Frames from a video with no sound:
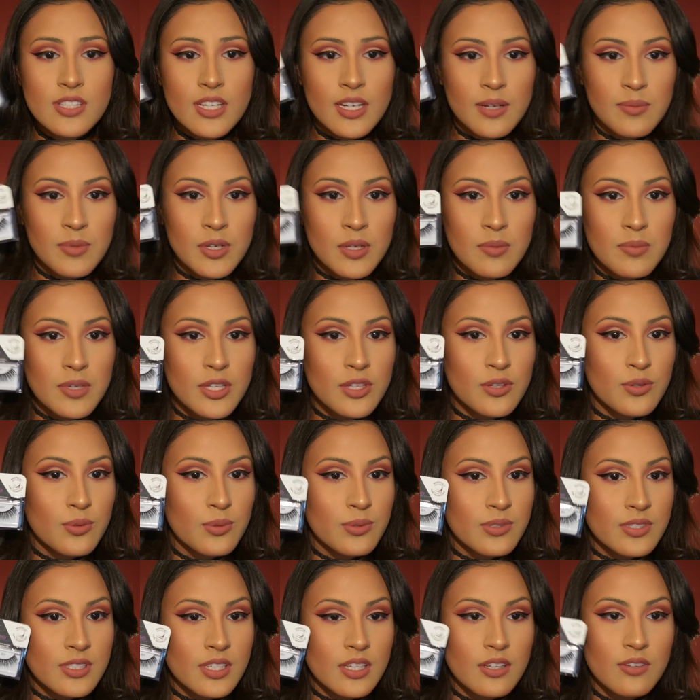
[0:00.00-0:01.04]
that I'm going to be
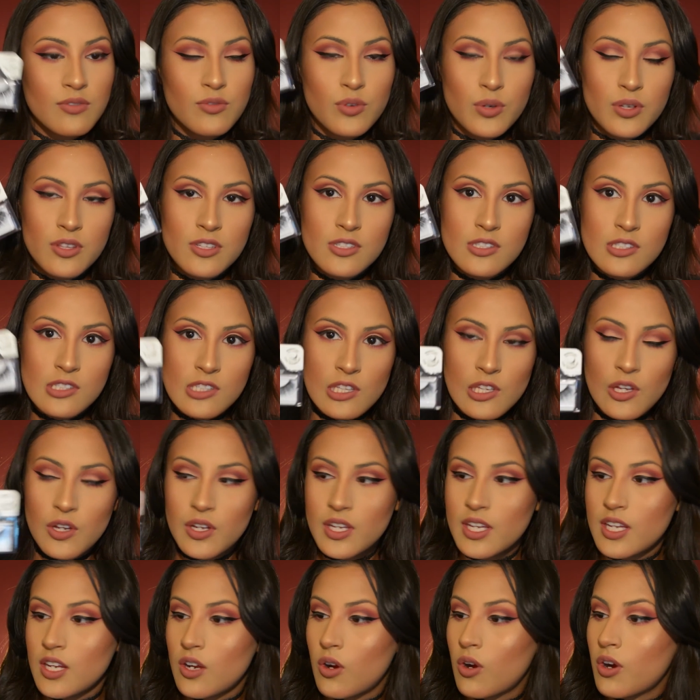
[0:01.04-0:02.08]
using for this
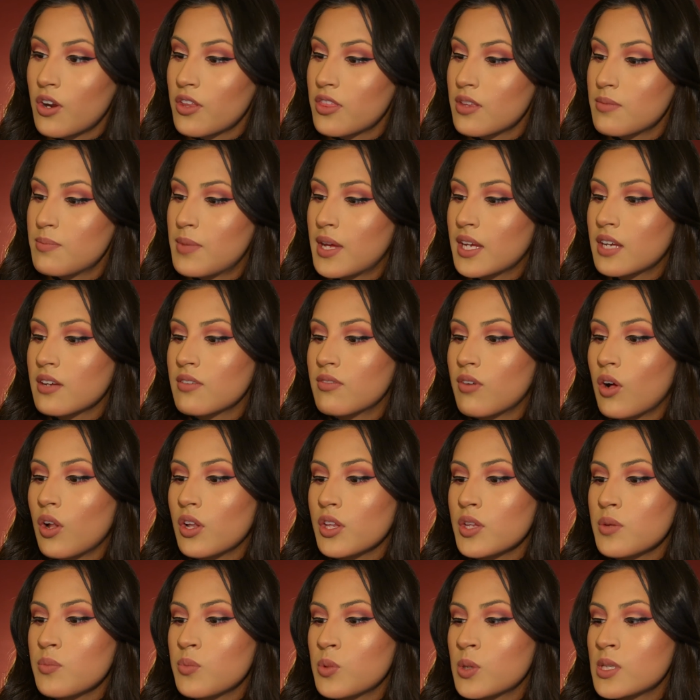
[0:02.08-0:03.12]
look are the Mega
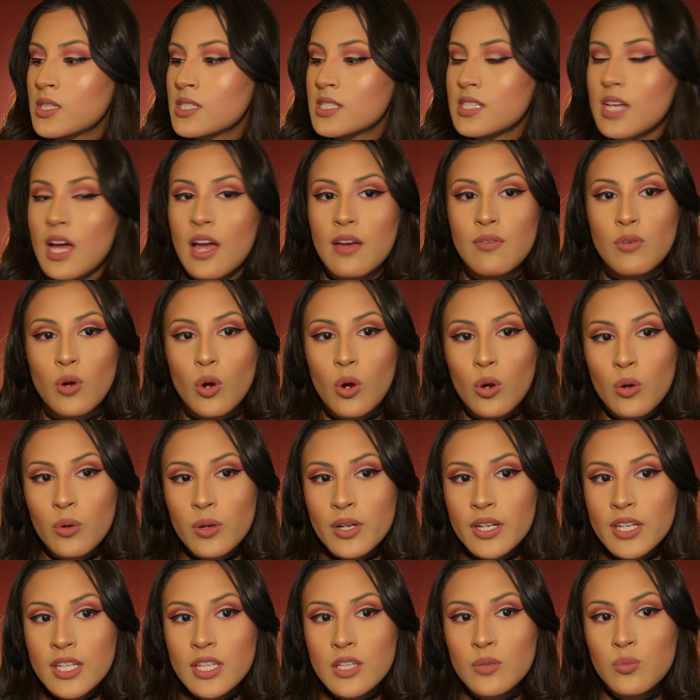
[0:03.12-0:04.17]
Volume ones. I've
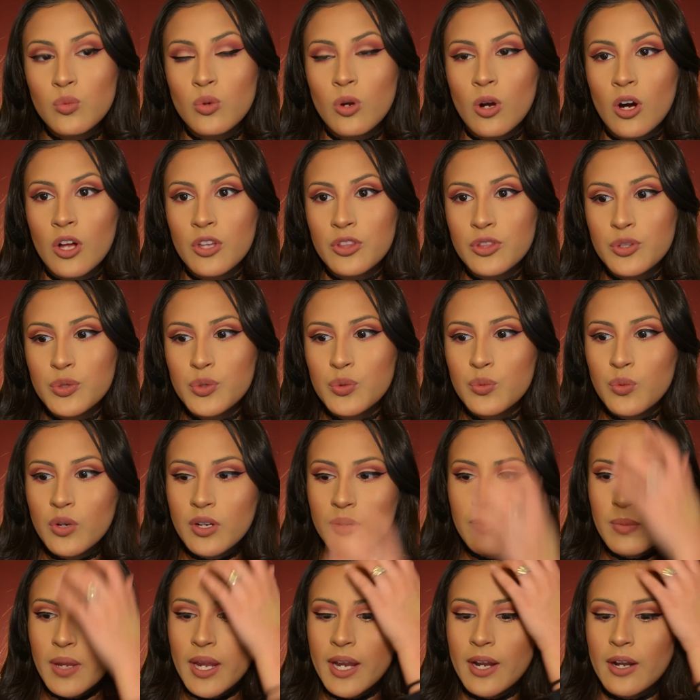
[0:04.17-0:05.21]
already gone through
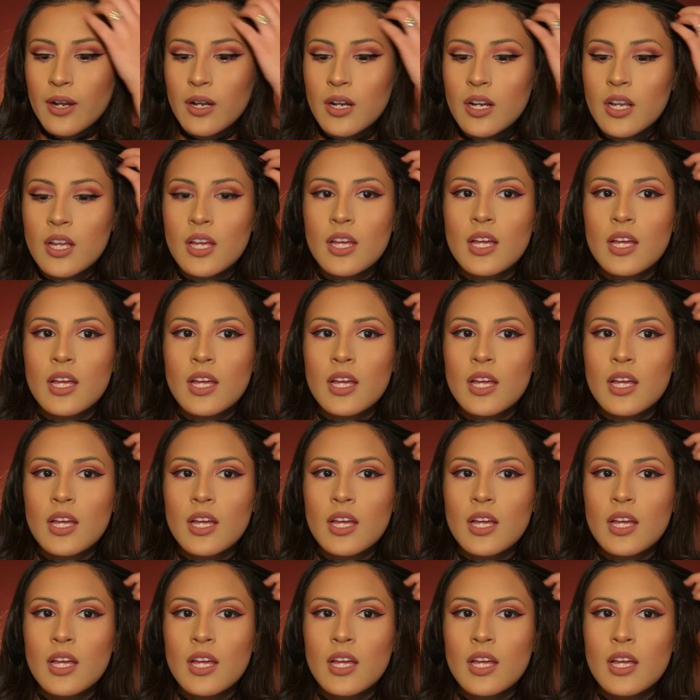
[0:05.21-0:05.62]
one pair.